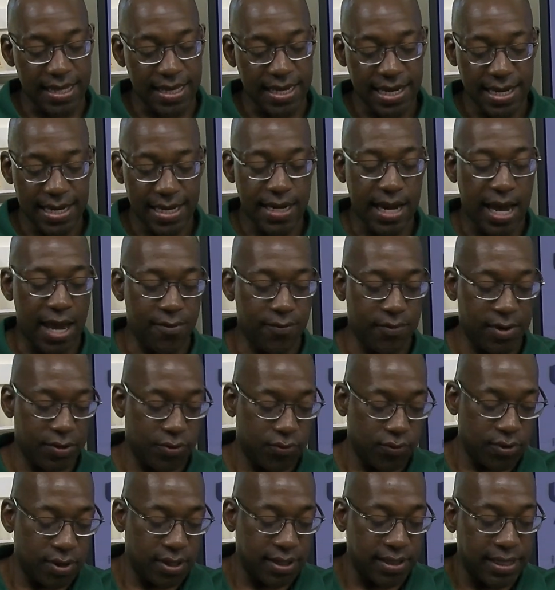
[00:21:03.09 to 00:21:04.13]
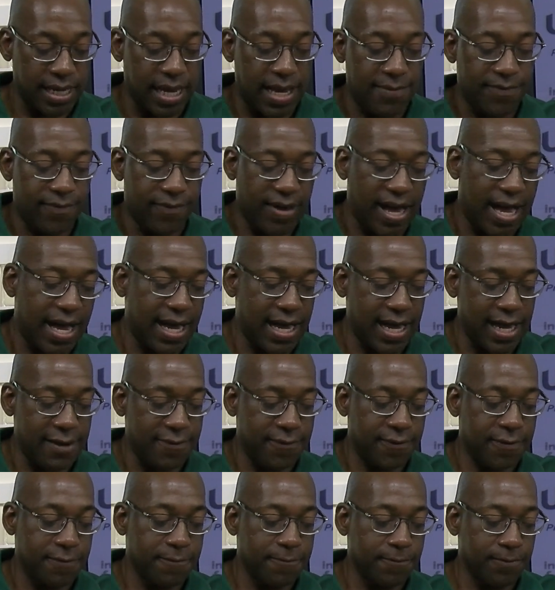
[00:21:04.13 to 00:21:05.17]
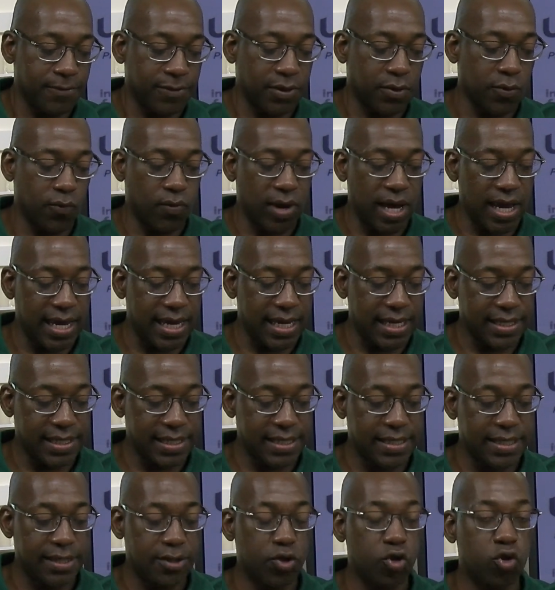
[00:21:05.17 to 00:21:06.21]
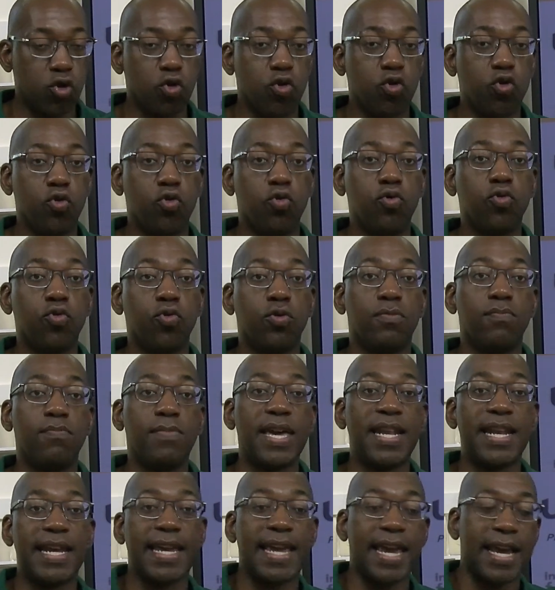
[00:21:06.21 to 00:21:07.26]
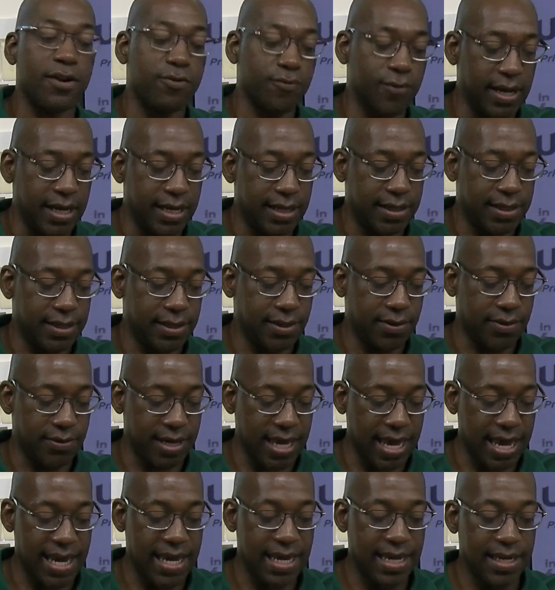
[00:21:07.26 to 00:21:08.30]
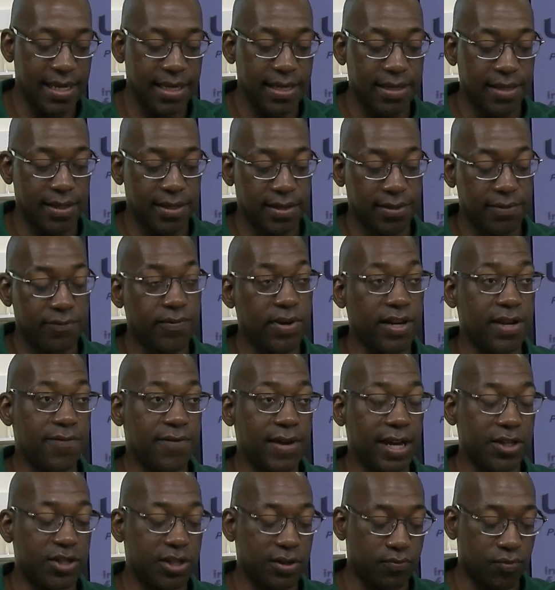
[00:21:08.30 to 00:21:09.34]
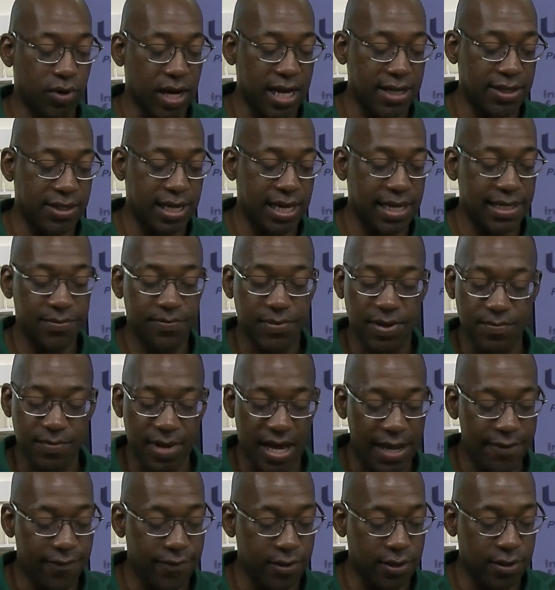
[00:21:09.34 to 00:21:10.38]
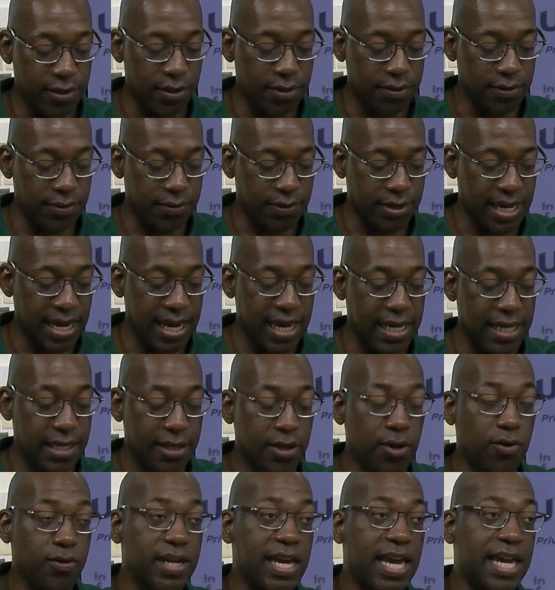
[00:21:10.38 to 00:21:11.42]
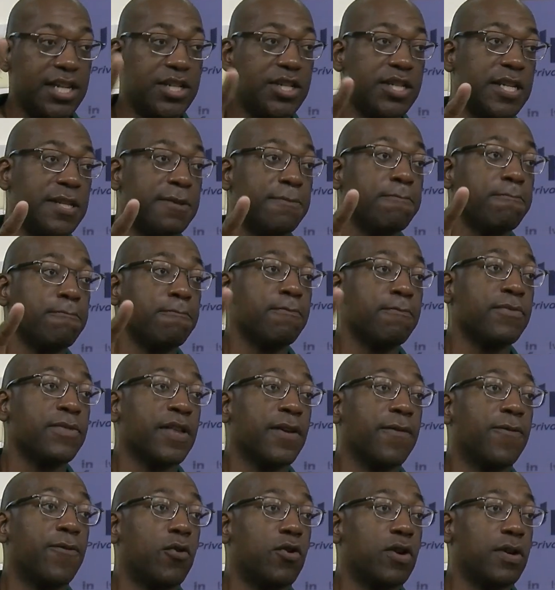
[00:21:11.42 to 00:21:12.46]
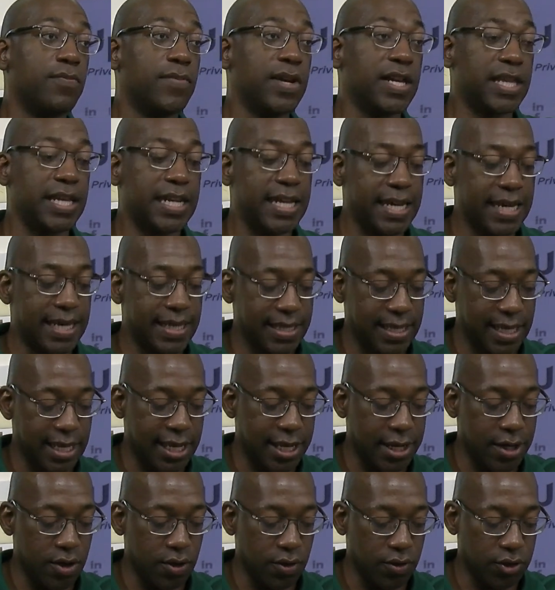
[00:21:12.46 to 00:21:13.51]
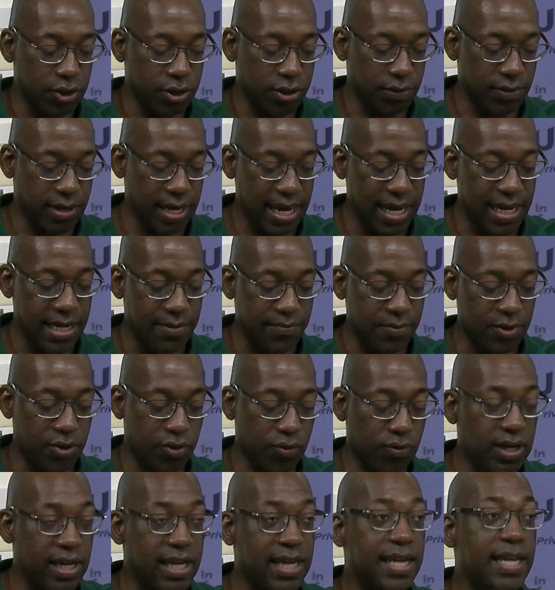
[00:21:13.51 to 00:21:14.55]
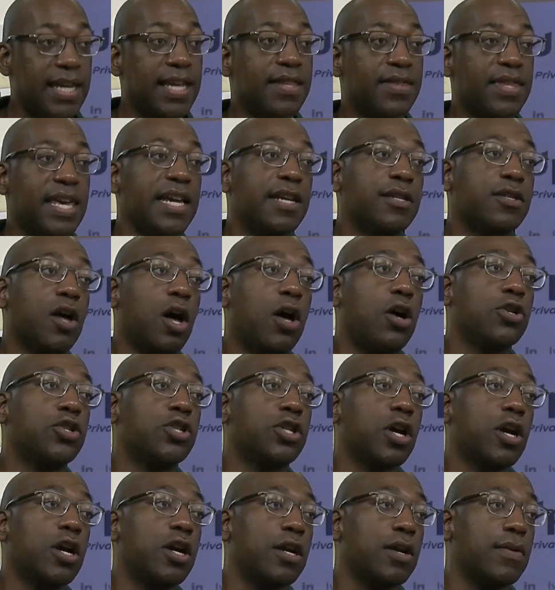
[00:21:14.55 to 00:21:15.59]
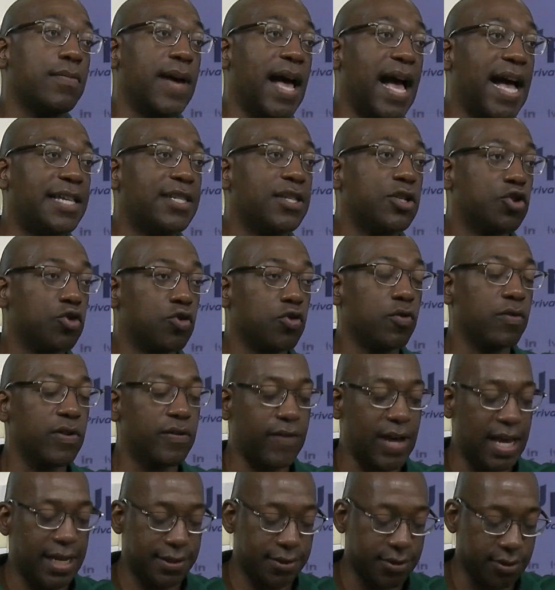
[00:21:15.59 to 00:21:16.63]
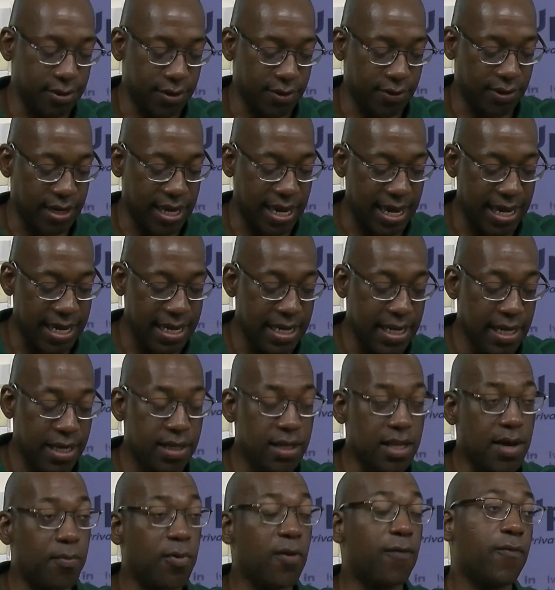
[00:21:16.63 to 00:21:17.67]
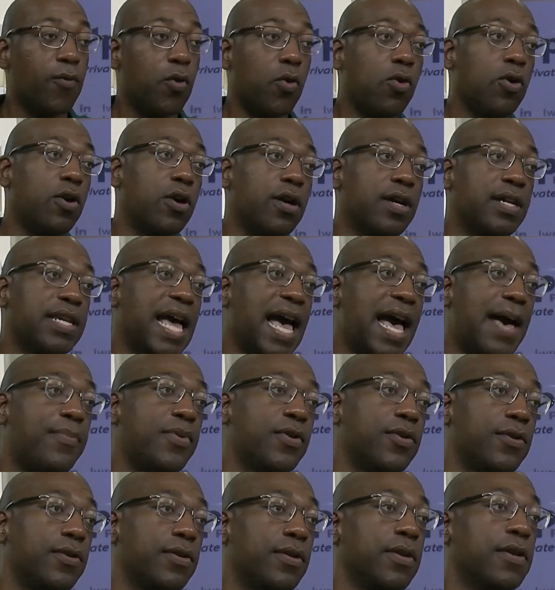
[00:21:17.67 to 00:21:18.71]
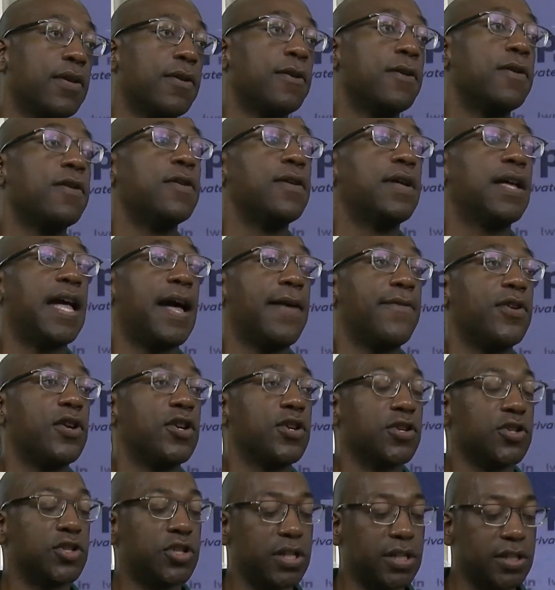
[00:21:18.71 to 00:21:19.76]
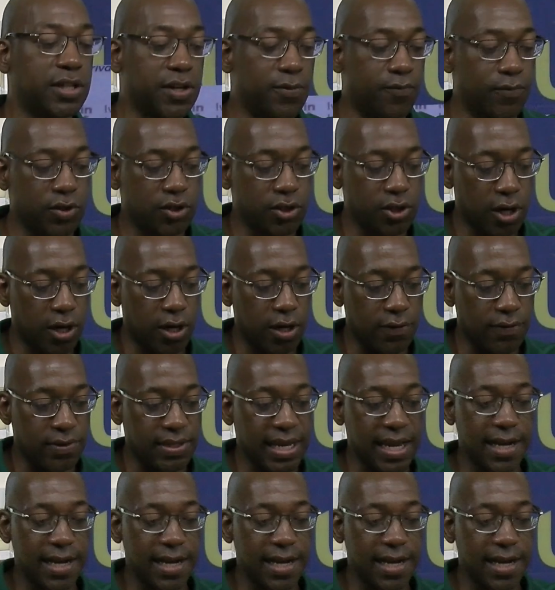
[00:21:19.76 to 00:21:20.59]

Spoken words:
Then I went through the top 5 ways to mitigate risk, okay? Renovation projects, be mindful of those, okay? Location, affordability, huge, okay? Number 3, think long-term as a true investor, okay? Number 4, capital. Have your cushions and reserves.